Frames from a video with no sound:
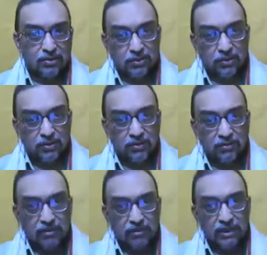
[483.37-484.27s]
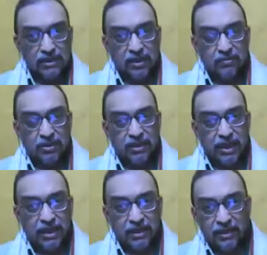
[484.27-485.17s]
So this can be
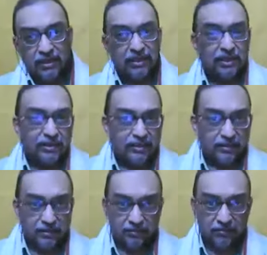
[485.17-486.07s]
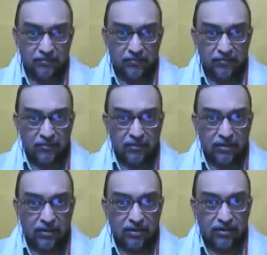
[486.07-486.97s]
directly connected
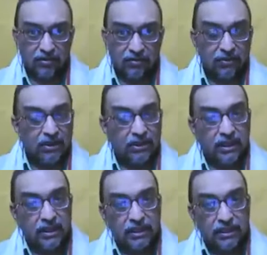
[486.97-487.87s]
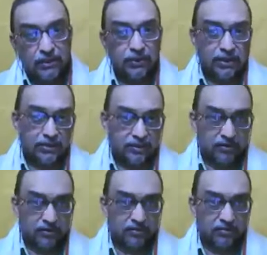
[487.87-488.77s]
with the daily rituals.